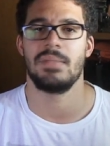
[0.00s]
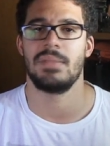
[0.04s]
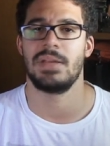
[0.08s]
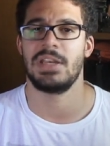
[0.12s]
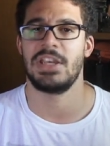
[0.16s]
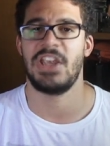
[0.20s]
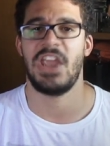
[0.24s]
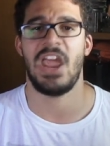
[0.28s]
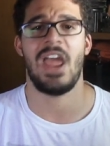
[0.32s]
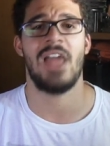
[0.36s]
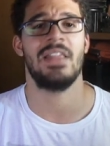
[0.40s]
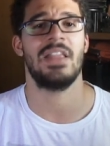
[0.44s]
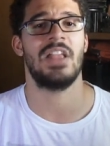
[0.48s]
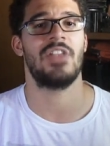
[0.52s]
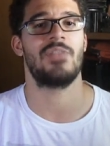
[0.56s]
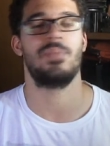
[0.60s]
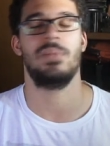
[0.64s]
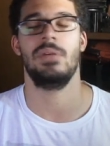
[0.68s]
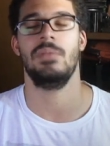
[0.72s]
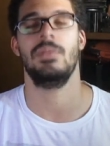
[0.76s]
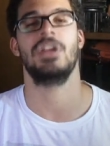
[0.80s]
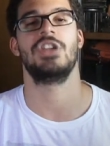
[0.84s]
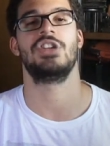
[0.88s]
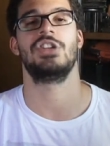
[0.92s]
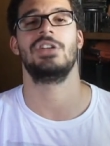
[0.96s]
But yeah, that's
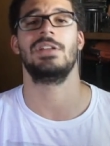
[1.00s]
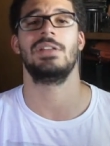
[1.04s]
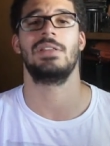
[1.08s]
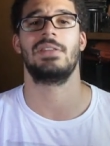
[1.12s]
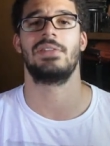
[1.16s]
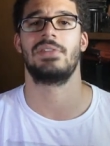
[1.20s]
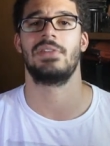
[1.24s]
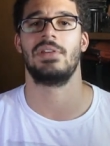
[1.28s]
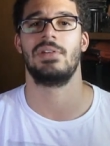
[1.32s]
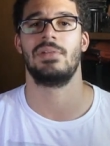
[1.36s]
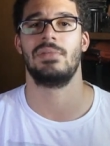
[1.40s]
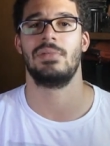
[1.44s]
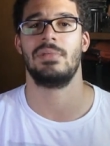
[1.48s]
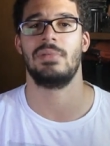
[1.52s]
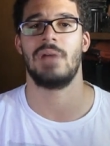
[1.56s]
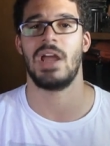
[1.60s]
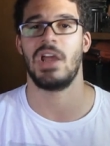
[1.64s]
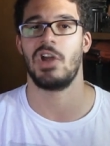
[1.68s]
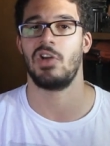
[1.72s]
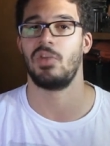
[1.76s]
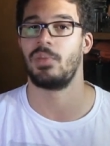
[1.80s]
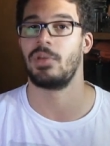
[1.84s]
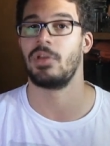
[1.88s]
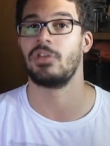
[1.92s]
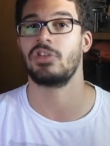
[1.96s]
pretty much it. So
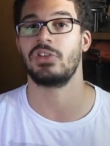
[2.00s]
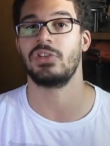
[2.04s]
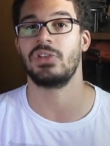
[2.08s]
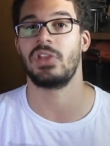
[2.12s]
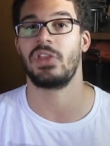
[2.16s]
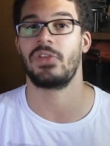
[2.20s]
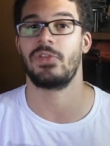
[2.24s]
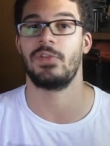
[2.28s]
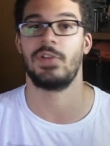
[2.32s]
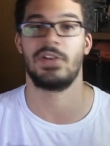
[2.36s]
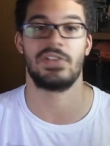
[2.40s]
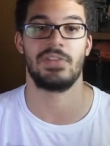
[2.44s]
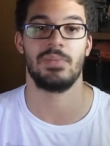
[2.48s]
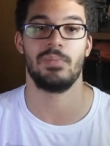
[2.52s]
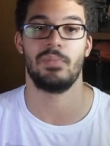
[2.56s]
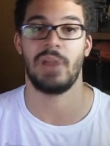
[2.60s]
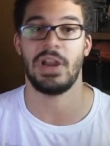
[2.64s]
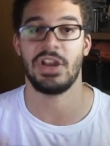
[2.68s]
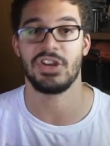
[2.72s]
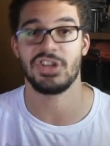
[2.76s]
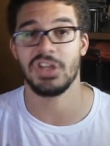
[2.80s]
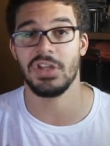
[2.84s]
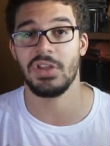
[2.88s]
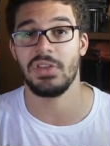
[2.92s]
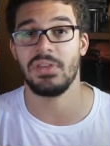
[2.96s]
I hope you enjoyed this first
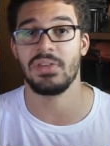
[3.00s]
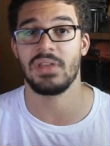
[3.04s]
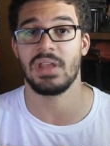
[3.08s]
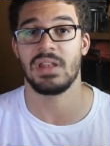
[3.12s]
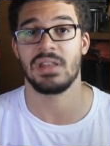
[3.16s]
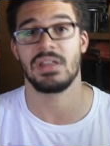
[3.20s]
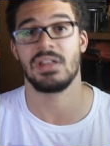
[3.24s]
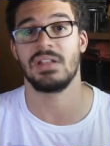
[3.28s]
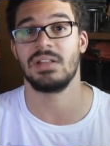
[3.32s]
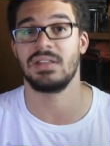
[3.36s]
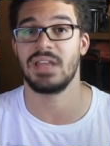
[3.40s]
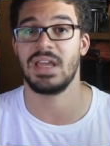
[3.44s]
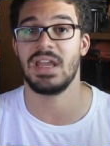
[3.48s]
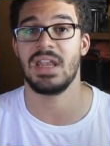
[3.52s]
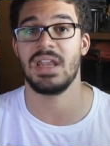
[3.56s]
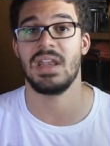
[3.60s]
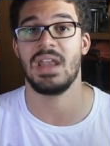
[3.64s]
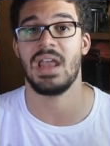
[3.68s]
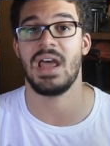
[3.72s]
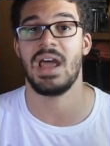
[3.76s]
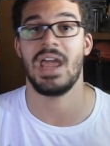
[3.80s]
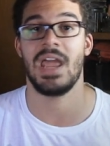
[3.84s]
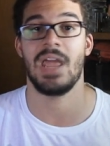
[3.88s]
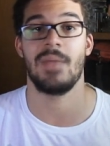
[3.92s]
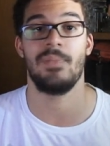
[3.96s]
impressions. Until
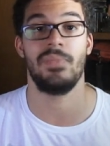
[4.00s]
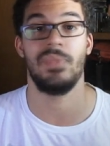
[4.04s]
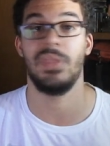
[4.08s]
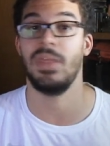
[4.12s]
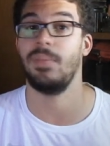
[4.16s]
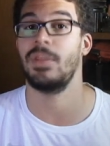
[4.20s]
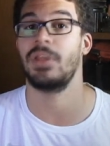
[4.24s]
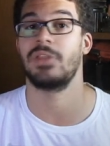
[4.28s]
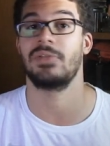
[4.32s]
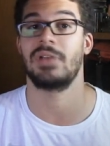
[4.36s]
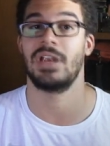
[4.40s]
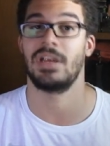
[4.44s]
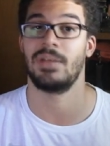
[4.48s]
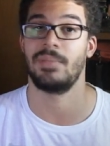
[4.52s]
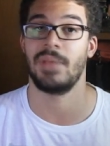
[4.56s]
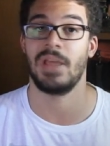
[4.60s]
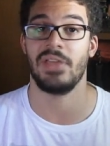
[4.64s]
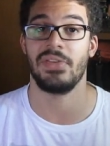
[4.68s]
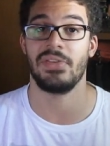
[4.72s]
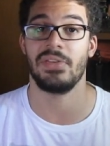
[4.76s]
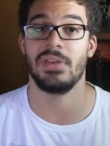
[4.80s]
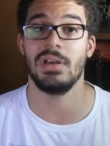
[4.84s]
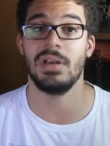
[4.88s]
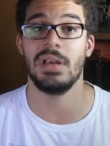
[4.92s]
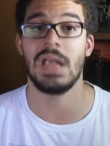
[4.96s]
then, I am Demon
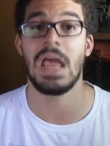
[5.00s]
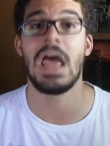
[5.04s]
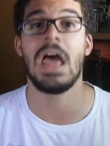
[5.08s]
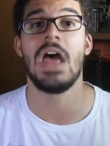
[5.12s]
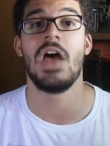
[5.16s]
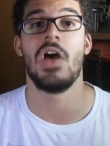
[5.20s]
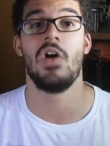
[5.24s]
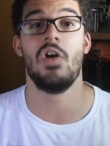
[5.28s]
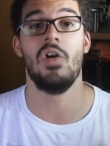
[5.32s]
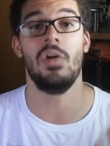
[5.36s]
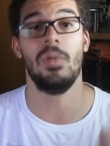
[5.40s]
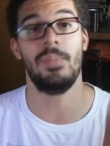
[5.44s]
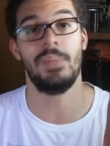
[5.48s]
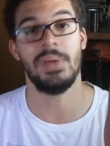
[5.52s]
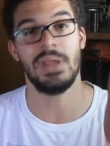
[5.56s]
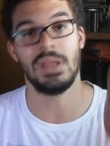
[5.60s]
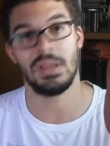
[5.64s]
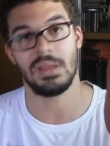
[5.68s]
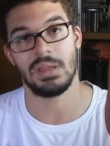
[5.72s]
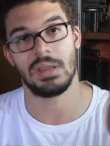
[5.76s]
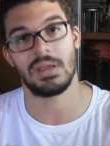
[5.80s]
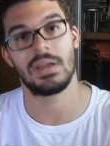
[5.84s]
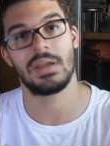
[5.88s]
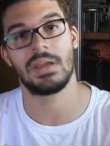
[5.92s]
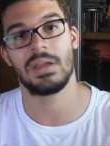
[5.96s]
Grandmaster,
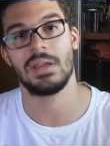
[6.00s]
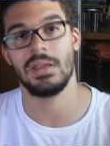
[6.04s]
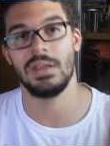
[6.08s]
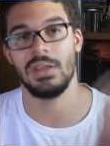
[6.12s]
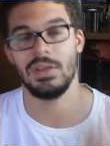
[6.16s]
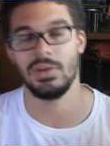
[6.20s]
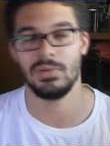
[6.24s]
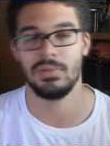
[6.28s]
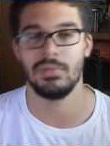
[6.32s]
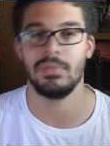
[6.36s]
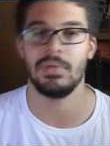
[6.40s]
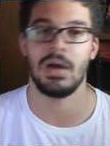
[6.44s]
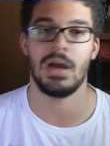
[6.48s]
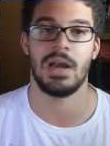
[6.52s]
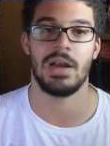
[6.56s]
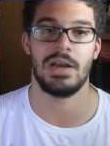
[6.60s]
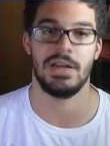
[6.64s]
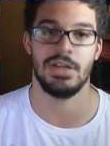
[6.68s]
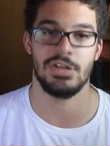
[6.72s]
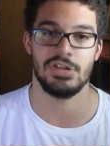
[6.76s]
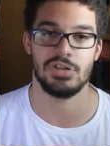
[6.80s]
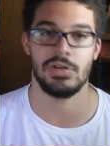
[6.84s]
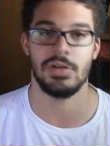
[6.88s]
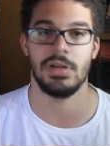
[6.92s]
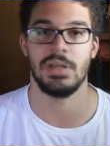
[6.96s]
hoping you are
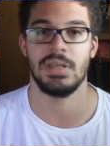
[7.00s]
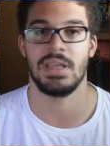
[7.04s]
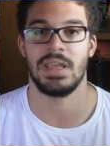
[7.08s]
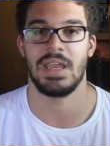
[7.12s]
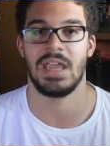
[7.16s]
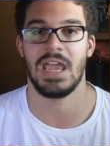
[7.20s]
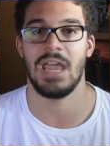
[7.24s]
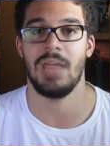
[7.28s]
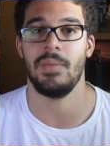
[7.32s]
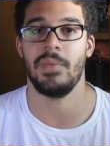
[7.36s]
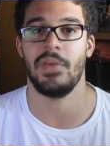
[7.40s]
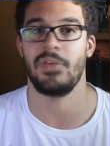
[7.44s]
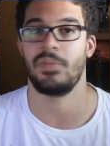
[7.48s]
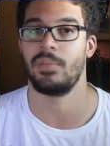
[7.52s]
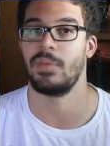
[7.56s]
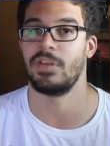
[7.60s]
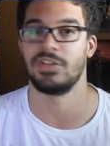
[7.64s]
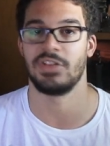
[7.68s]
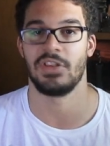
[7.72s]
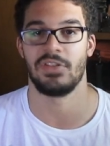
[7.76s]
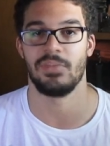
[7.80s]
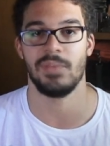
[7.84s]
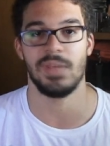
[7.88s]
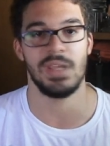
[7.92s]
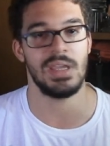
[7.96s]
enjoying the game as
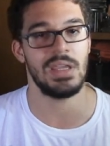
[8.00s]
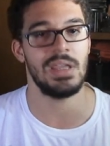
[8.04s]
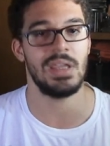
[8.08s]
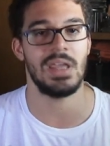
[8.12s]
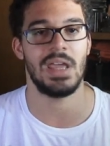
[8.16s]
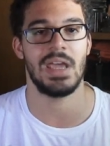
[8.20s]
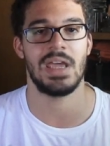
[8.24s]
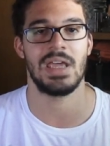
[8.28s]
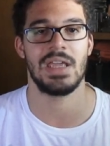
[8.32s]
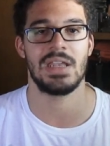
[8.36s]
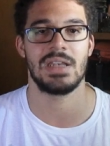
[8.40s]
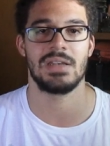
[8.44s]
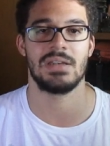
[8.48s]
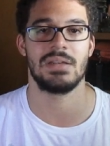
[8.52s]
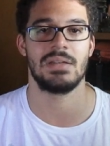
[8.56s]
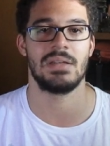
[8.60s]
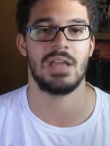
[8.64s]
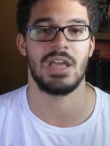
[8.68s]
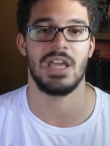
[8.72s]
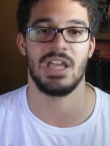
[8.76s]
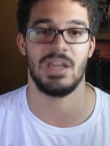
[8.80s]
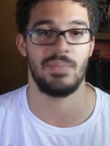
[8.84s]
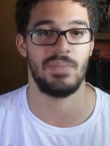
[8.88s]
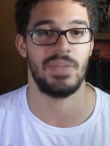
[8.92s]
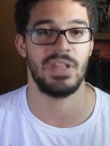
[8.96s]
much as me, and
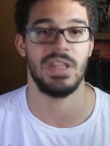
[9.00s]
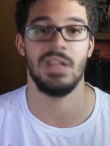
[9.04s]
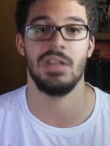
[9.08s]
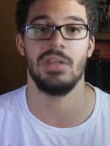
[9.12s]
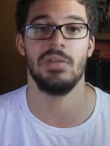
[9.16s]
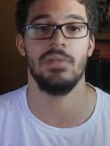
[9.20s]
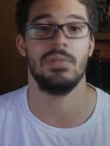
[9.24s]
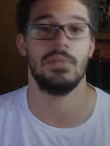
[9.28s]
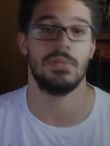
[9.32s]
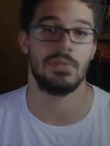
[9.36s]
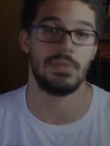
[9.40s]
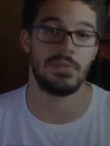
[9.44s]
I am bidding you